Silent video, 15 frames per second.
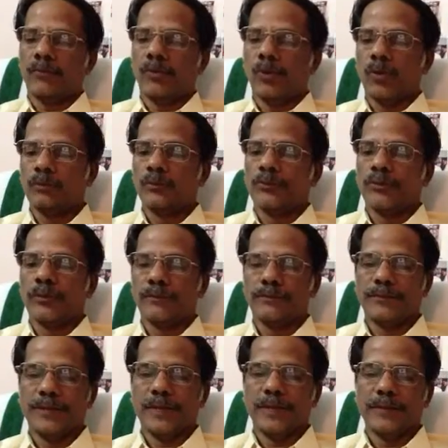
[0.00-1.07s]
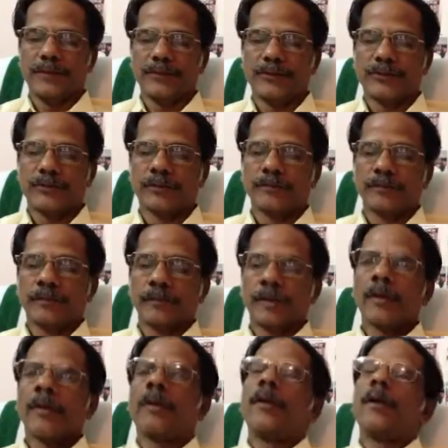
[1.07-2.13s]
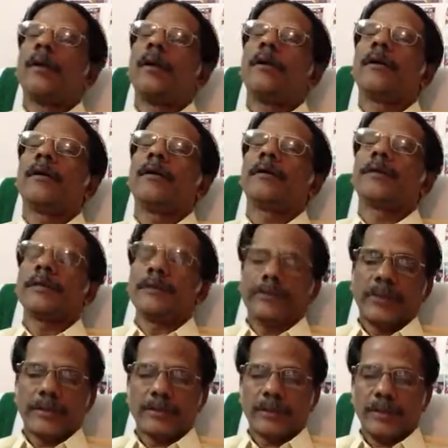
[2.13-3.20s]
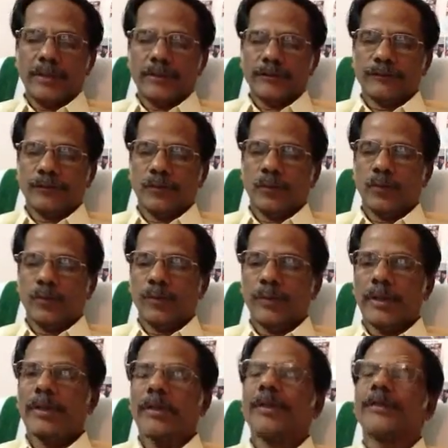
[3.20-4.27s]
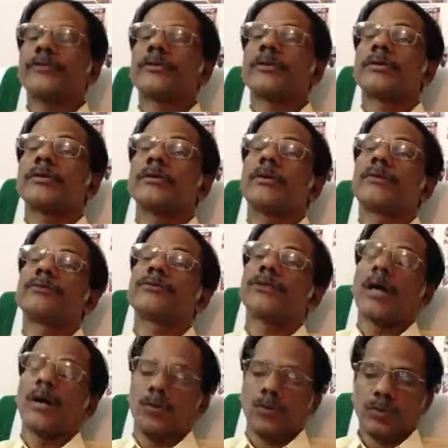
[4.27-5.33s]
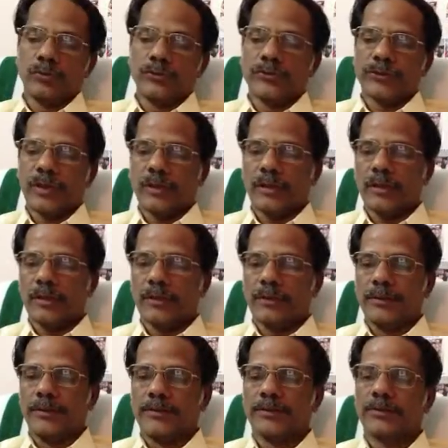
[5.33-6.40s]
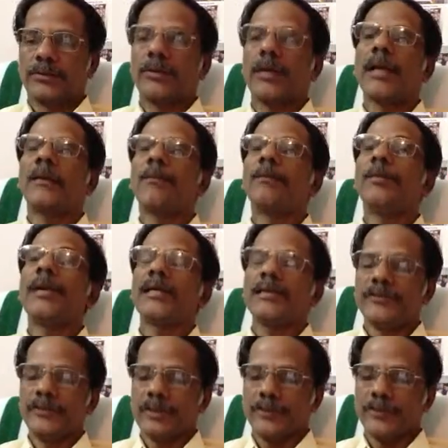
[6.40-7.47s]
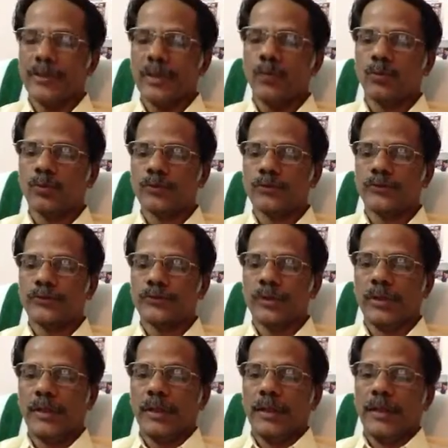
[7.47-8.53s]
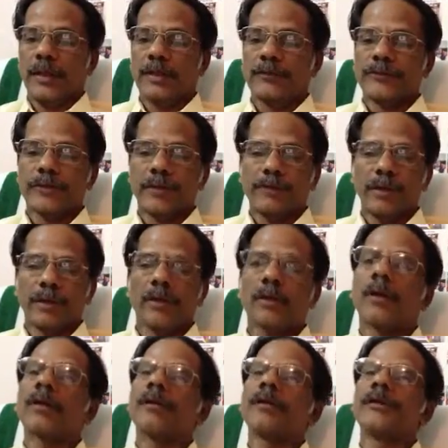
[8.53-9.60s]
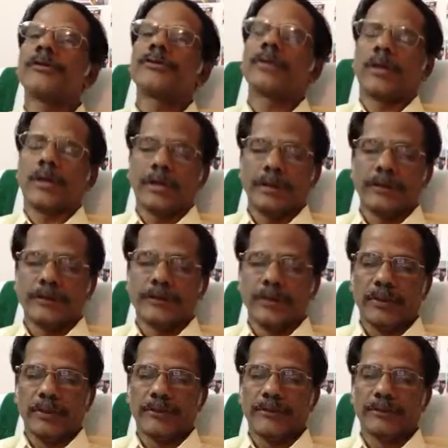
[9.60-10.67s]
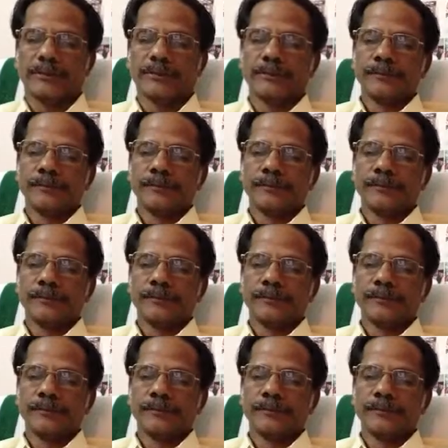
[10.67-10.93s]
forms of taste. This section is followed by a discussion of sounds and colors. 10 basic sounds and 7 colors are discussed.